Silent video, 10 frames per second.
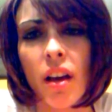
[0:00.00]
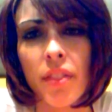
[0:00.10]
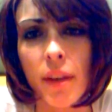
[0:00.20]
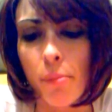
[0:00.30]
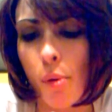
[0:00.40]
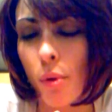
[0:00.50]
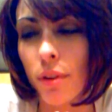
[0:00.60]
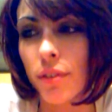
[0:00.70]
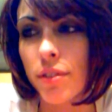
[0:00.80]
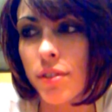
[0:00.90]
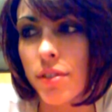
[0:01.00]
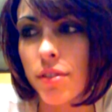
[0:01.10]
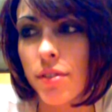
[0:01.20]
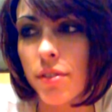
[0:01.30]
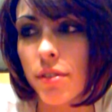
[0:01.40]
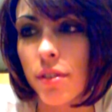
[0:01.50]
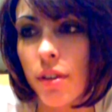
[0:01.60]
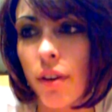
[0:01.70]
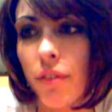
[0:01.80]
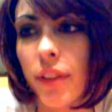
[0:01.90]
The importance
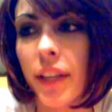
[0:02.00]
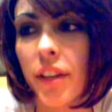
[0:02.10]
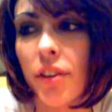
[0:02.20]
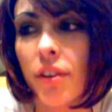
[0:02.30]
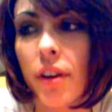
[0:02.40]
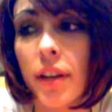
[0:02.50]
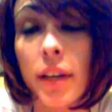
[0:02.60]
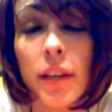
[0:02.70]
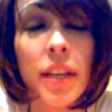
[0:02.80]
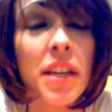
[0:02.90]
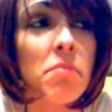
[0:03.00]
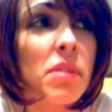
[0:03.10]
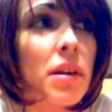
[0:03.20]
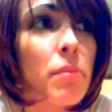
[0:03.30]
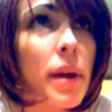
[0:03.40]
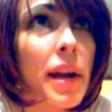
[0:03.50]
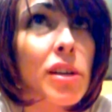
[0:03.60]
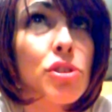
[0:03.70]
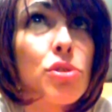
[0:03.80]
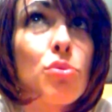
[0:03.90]
of cleaning your gun can be
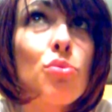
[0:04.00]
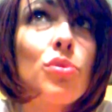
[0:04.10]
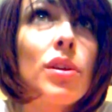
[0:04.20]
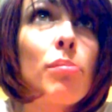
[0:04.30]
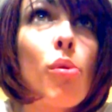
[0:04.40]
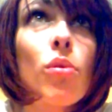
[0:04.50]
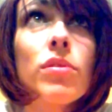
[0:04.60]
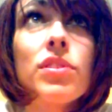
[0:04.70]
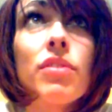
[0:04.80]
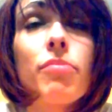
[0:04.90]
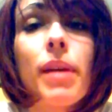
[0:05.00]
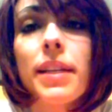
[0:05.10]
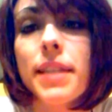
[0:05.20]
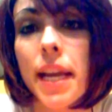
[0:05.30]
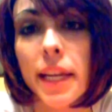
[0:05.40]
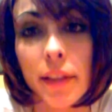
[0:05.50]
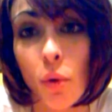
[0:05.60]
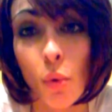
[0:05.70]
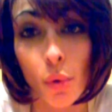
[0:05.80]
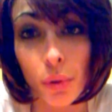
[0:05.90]
compared to the importance of maintaining
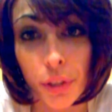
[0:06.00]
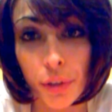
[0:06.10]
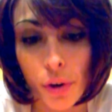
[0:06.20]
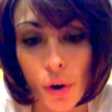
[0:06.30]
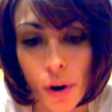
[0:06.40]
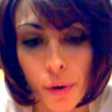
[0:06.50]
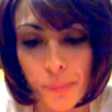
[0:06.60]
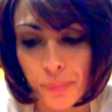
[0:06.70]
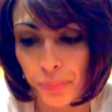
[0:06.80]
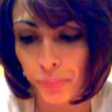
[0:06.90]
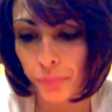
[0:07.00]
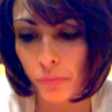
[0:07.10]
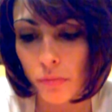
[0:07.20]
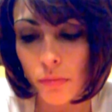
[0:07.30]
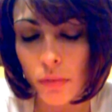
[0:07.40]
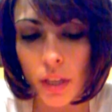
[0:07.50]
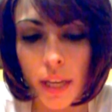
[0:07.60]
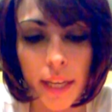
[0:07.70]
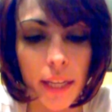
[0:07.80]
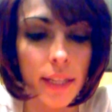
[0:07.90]
the oil in your car,
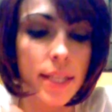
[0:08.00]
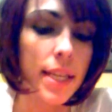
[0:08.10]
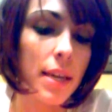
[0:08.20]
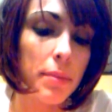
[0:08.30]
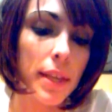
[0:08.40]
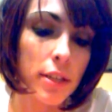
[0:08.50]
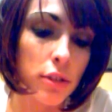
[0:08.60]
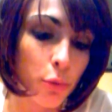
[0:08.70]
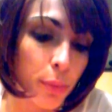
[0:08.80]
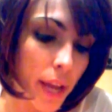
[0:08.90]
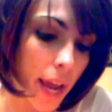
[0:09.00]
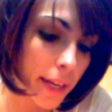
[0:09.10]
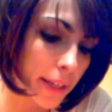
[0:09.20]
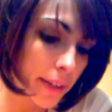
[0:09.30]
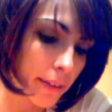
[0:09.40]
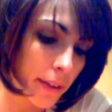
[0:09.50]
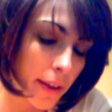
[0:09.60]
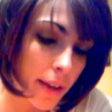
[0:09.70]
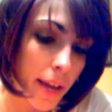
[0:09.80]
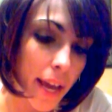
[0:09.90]
to keep things lubricated
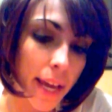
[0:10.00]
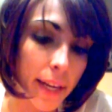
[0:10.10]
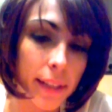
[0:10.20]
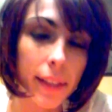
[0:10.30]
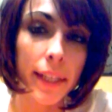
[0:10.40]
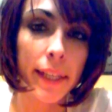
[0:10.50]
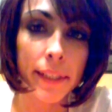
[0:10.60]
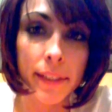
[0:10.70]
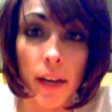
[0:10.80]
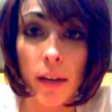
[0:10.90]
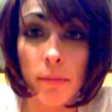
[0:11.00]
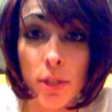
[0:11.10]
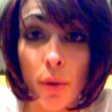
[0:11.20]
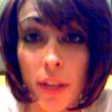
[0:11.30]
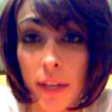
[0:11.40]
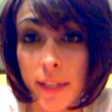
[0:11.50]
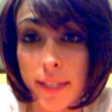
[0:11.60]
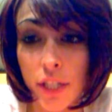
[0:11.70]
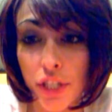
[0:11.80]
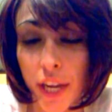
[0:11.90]
and clean so that it
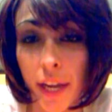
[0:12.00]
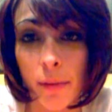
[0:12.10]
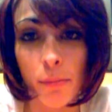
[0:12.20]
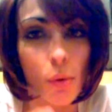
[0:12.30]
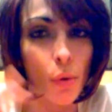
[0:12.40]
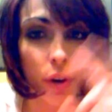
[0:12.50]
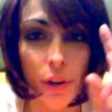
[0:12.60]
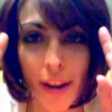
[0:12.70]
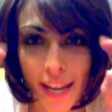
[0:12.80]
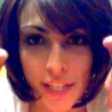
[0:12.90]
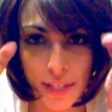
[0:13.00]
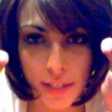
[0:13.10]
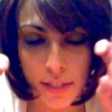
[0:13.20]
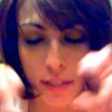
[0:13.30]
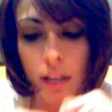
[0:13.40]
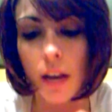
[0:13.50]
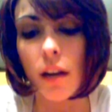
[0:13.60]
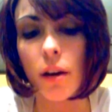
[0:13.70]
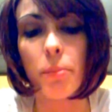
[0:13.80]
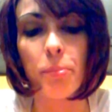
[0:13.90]
doesn't jam or your engine doesn't
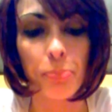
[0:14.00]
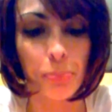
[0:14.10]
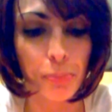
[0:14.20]
lock up.